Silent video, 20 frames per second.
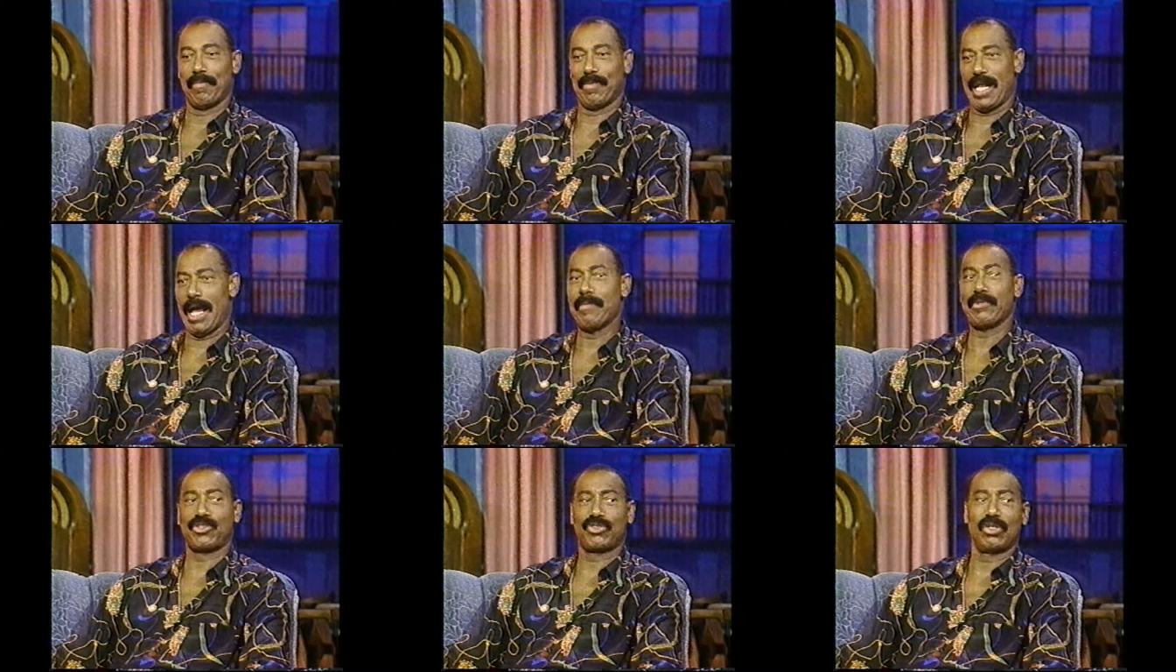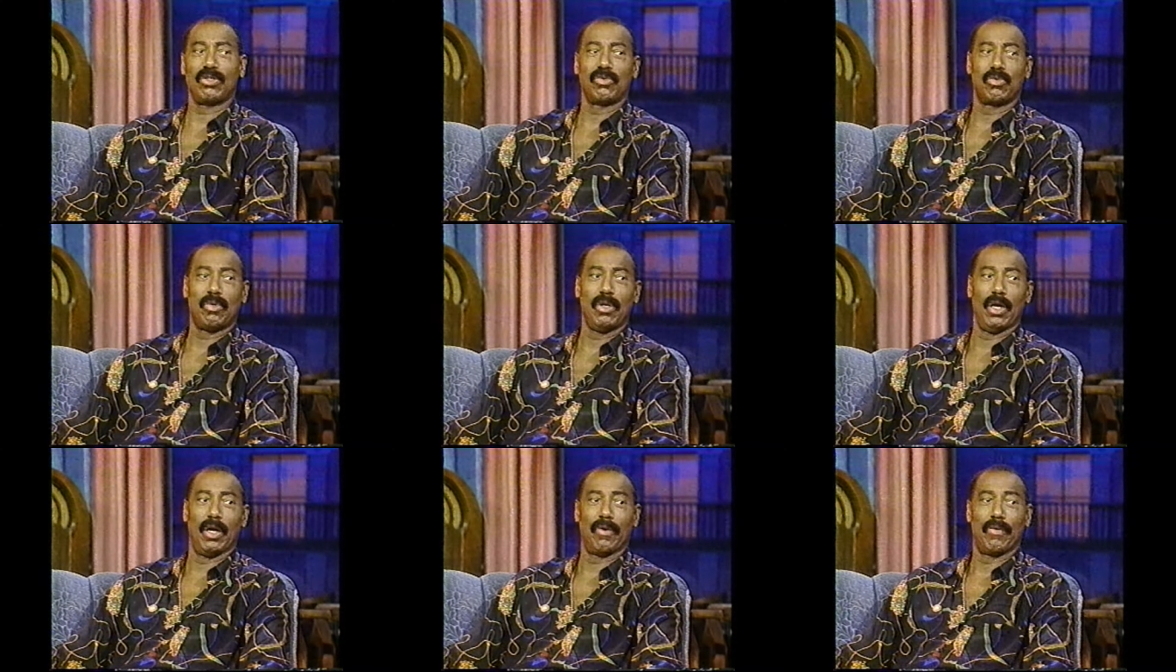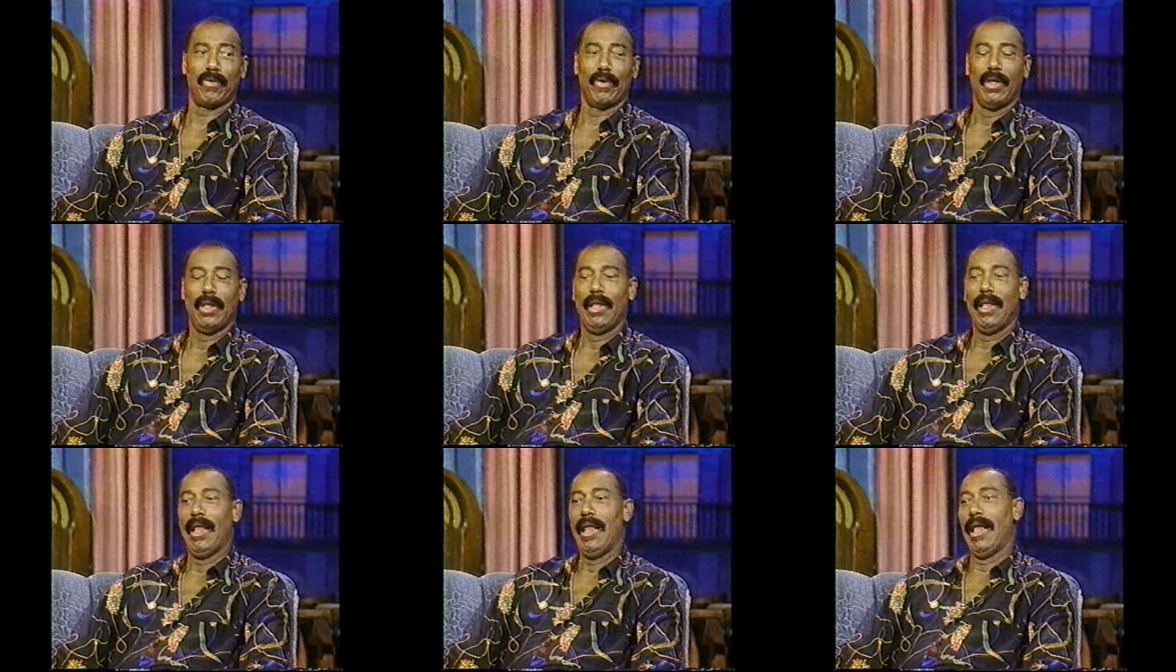and I was shooting well.
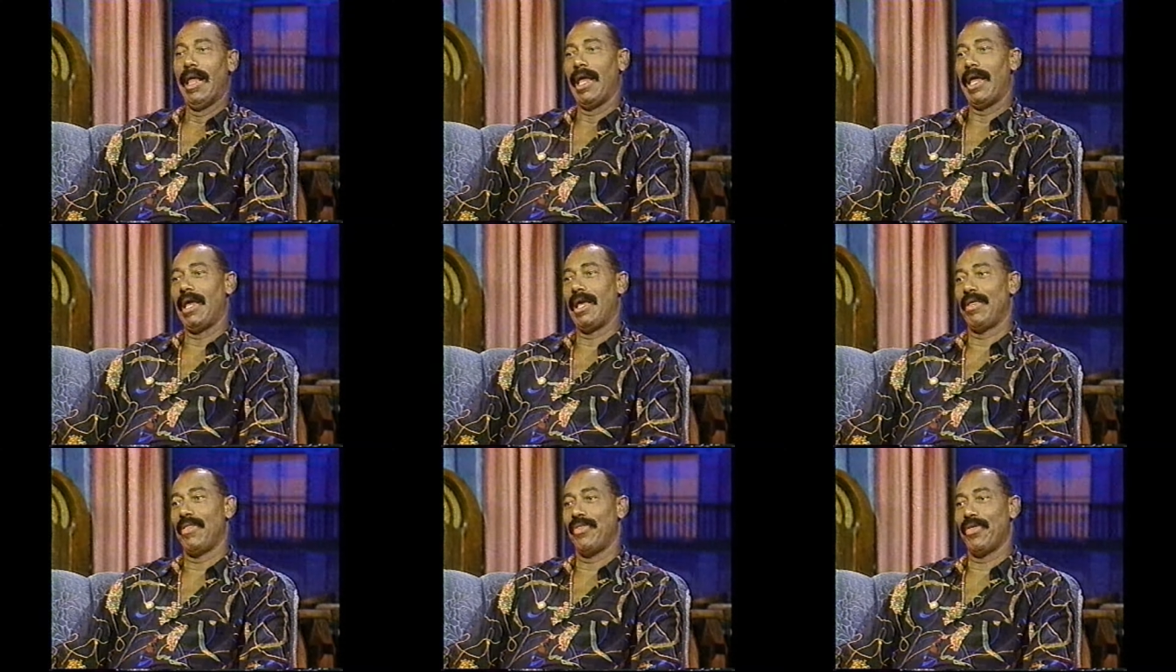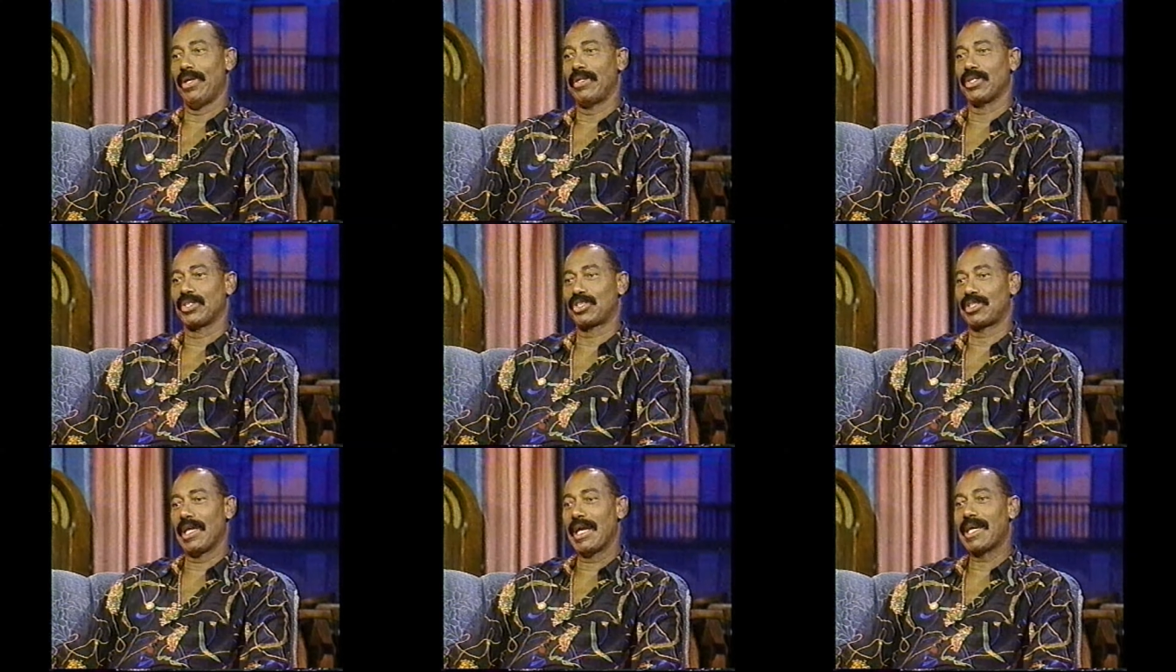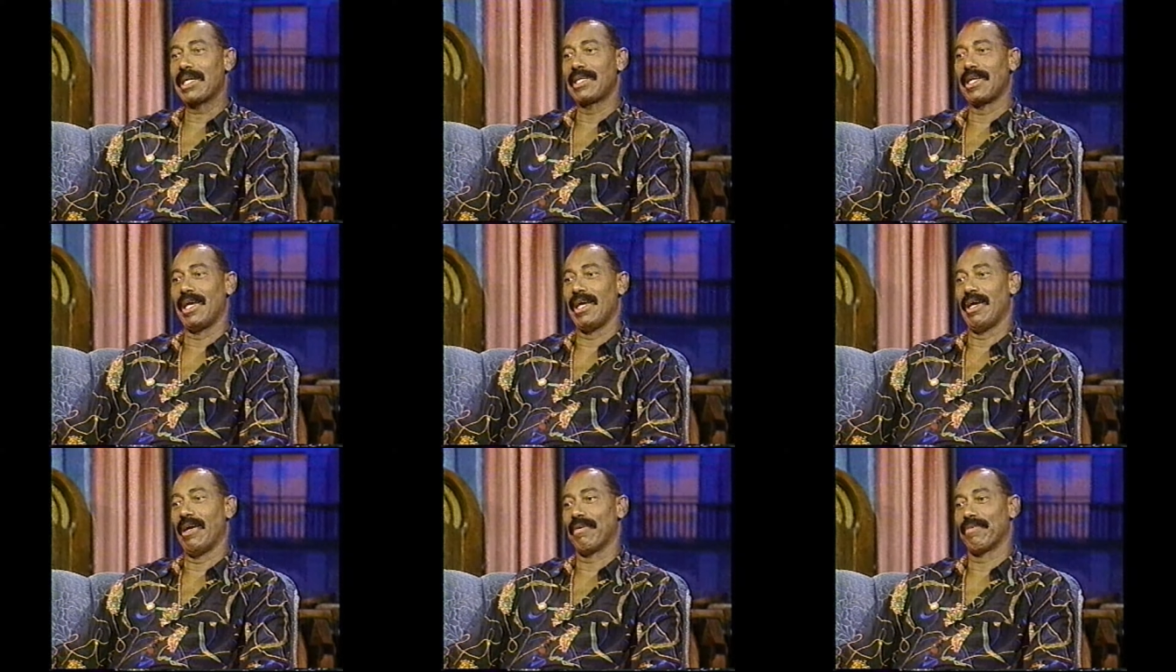And then the second
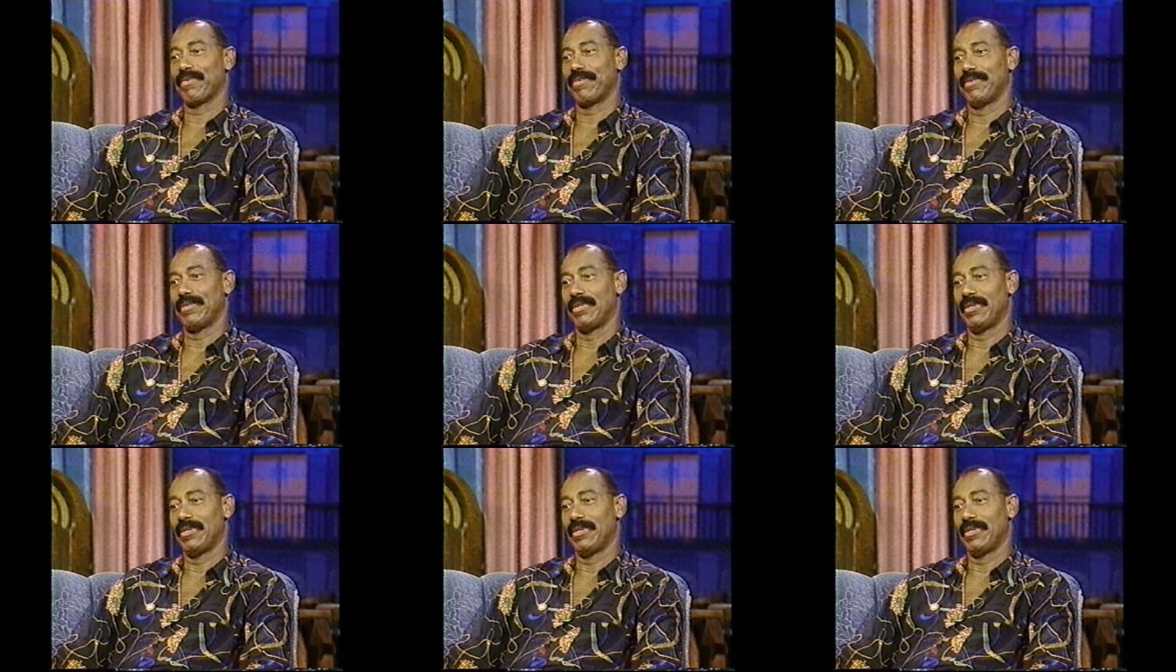half,